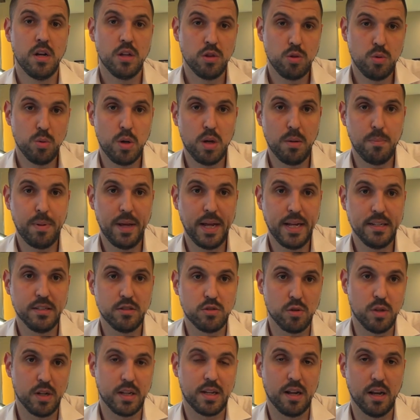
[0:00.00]
to the base
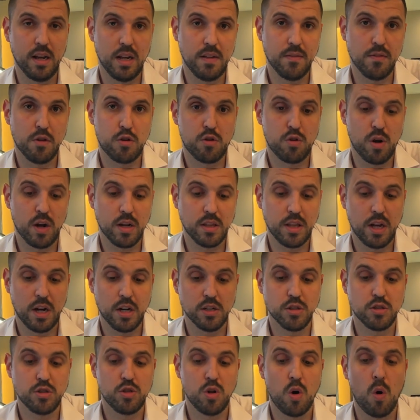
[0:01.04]
so they can leave the truck
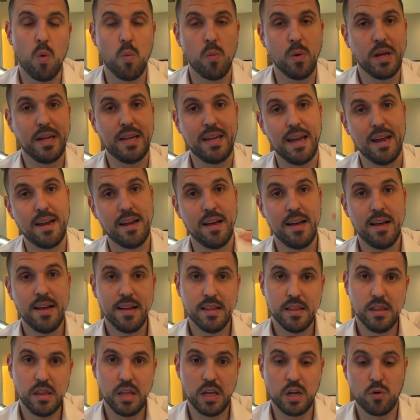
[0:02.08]
there, so we can
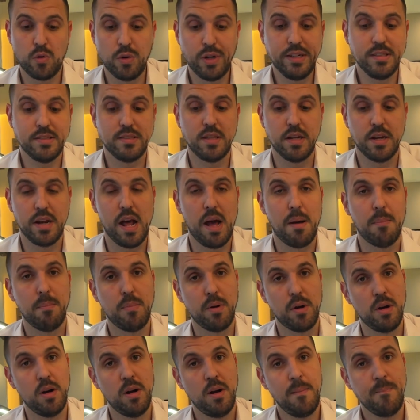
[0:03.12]
decrease the
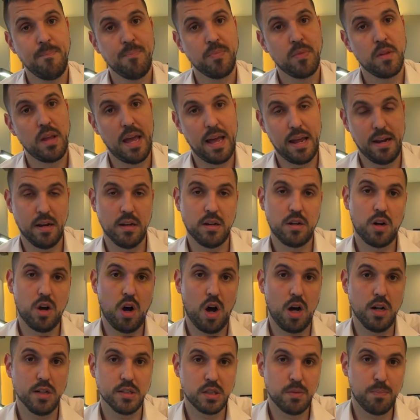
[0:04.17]
number and
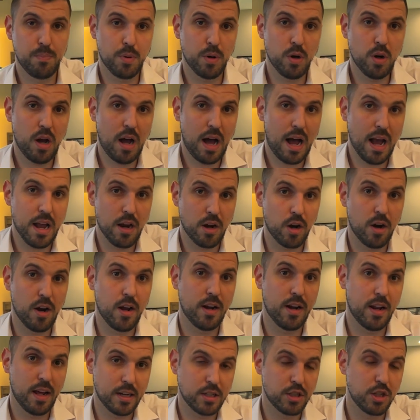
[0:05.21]
cost per hire,
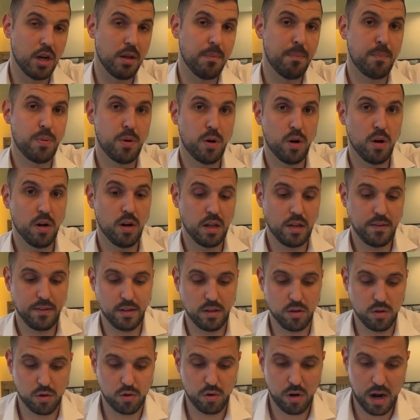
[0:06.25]
or actually per
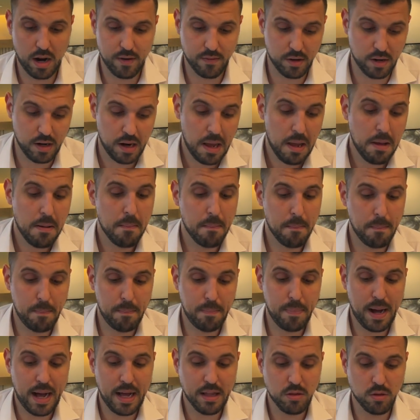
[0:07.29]
leaving the driver.
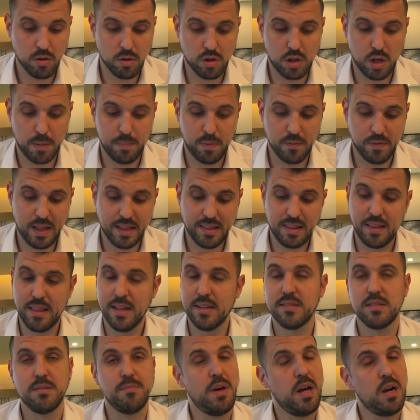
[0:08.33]
But on top of that, it
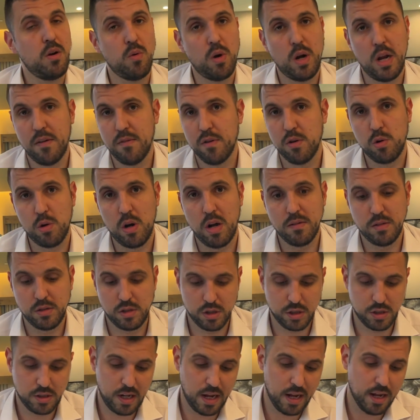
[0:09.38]
doesn't matter whatever drivers
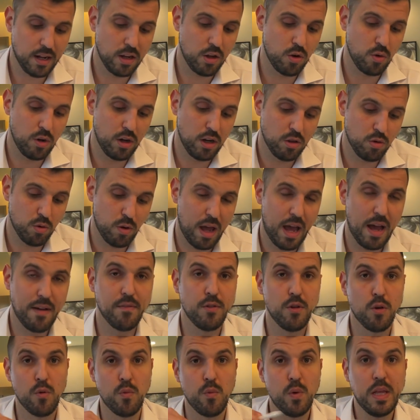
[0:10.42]
are saying, you need to
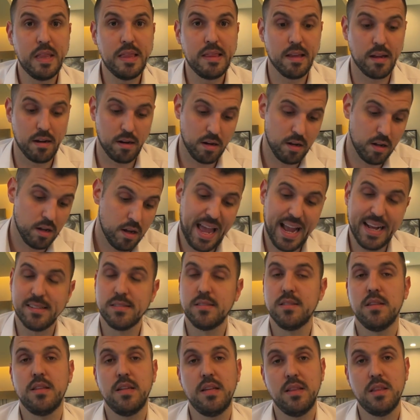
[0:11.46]
have the written
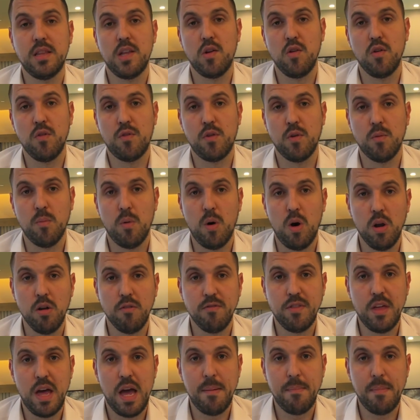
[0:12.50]
exit interview from all
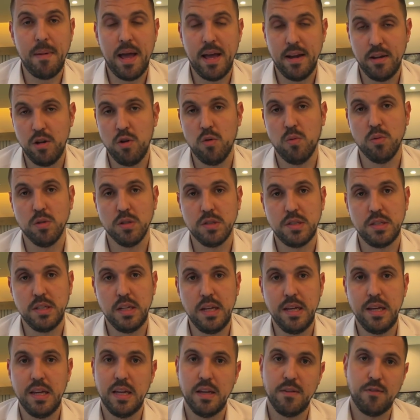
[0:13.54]
of them, and you will
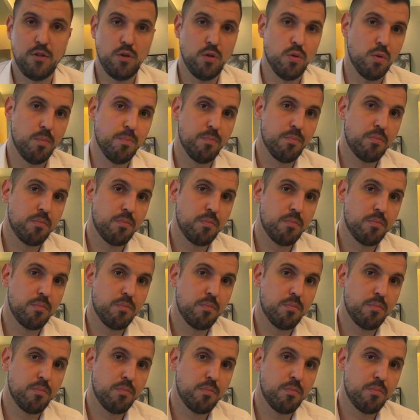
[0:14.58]
see if you